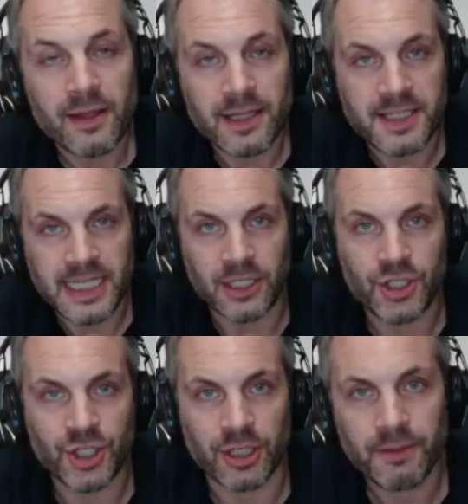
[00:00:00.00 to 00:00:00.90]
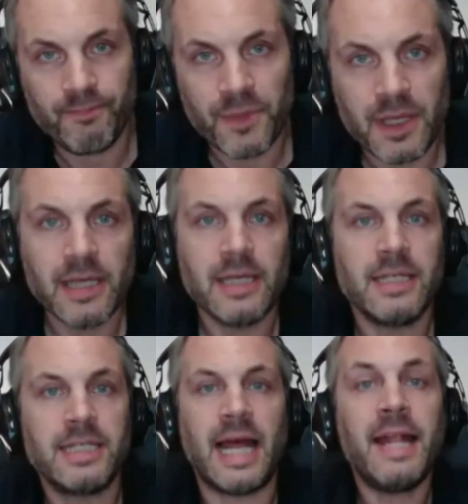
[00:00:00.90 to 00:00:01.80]
the teacher,
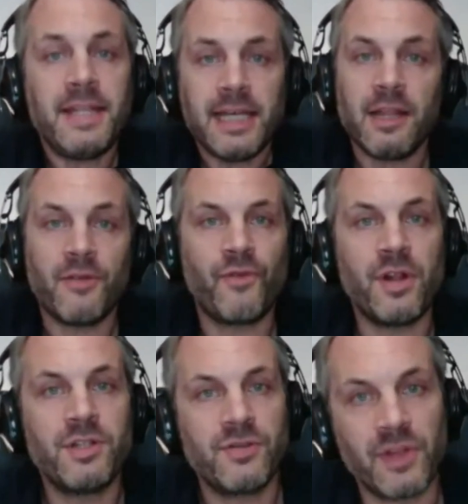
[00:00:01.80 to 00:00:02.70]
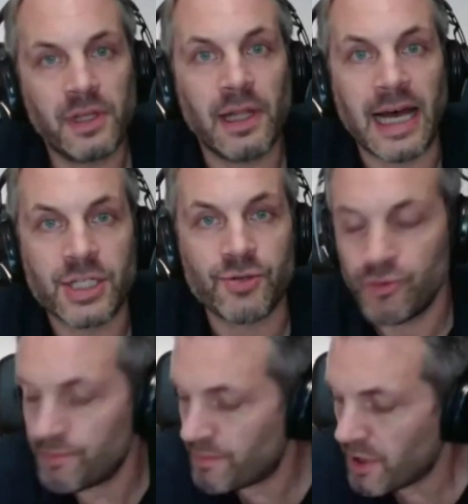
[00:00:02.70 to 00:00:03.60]
standing at the front of the
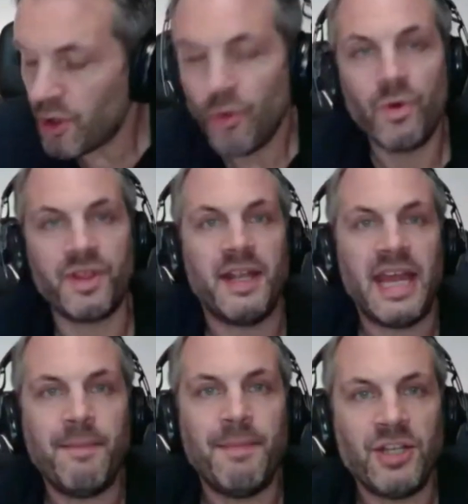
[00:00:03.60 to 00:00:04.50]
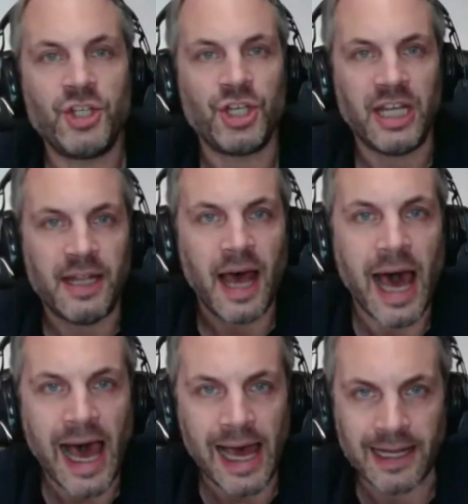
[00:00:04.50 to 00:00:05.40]
classroom with an image in
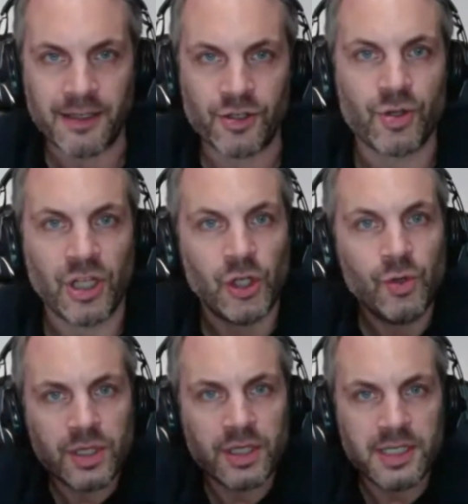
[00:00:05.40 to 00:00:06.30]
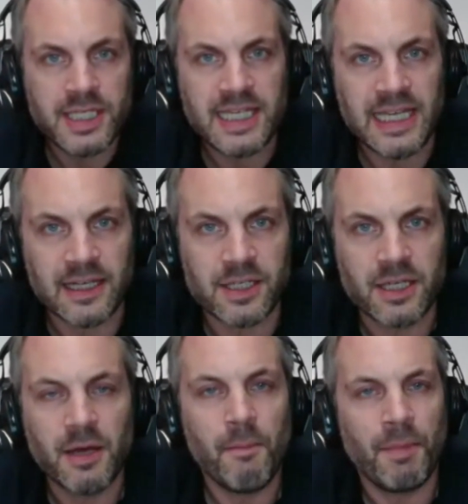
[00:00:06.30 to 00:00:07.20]
hand so that you can see
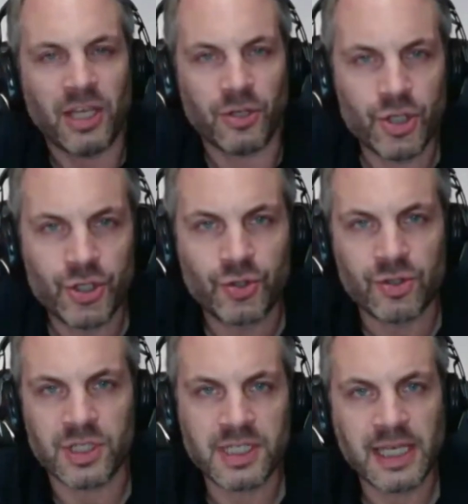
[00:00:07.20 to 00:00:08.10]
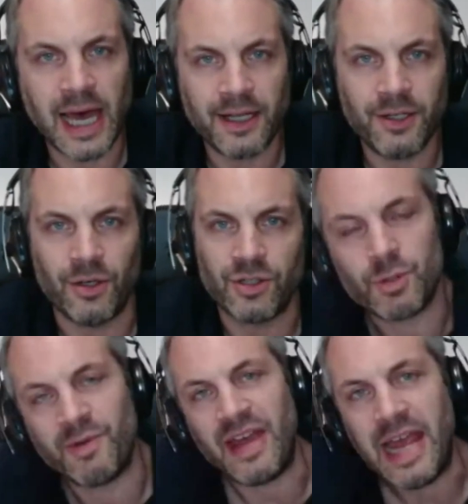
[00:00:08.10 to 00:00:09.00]
it, but your students cannot.
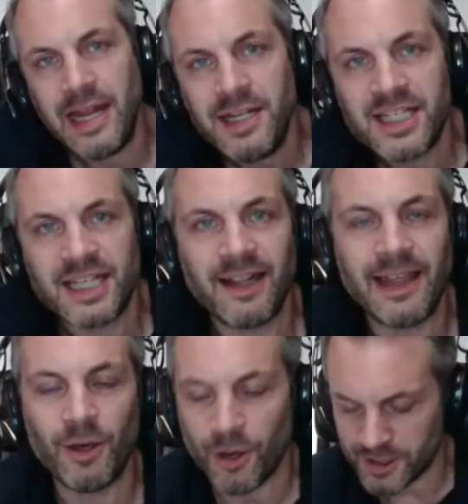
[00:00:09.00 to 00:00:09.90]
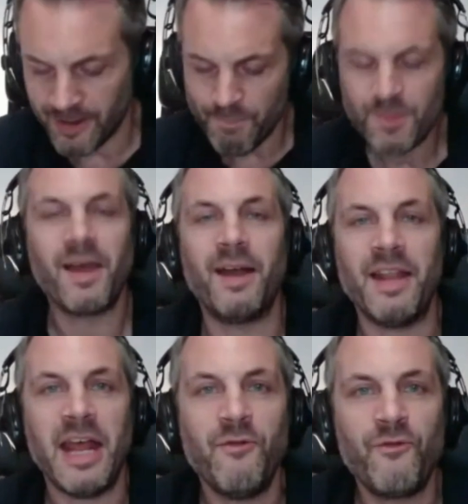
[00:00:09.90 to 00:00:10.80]
So we've instantly got
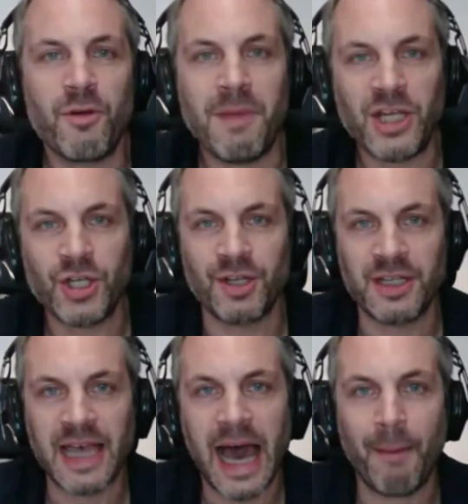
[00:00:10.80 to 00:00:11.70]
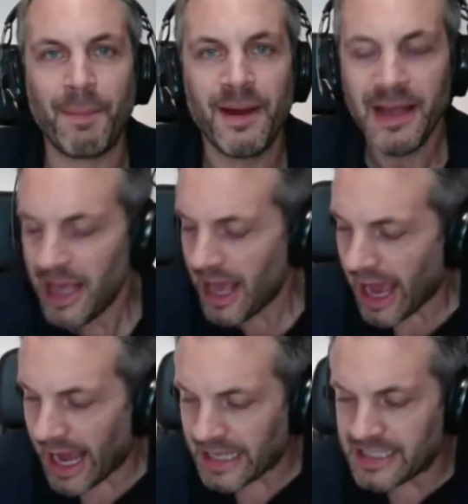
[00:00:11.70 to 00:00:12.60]
an information gap.
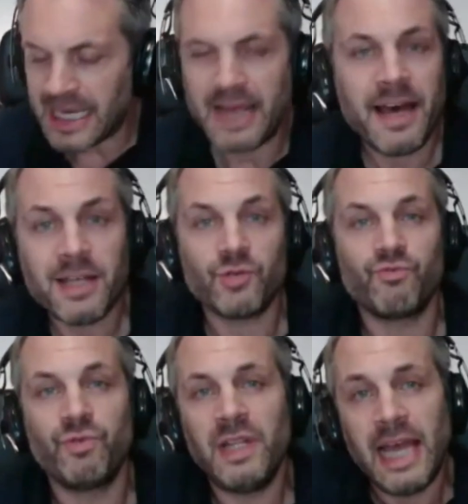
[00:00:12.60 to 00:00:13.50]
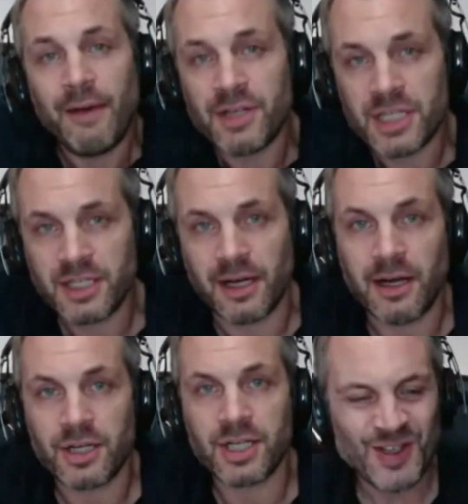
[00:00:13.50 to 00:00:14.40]
And that's really how it
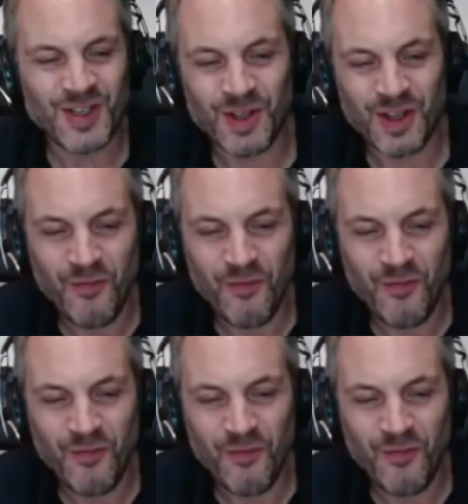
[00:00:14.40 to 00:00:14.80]
starts. So the